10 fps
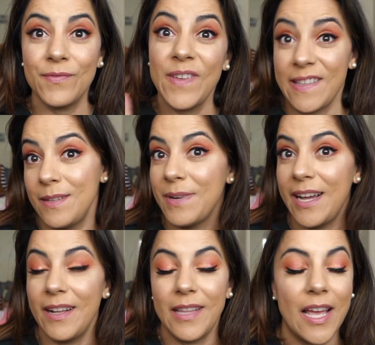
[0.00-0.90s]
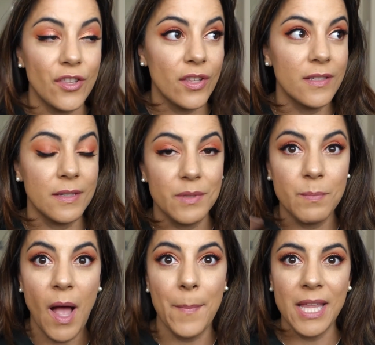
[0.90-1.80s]
fixing my eyelash because it
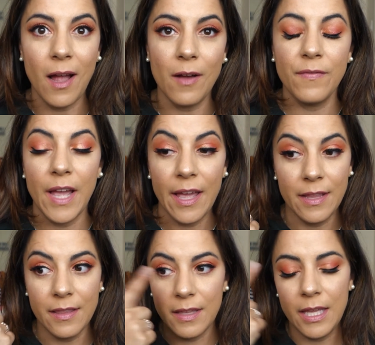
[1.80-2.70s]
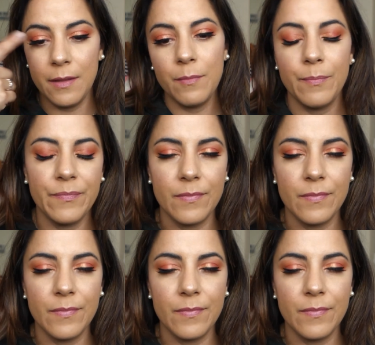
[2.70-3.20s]
was popping off and it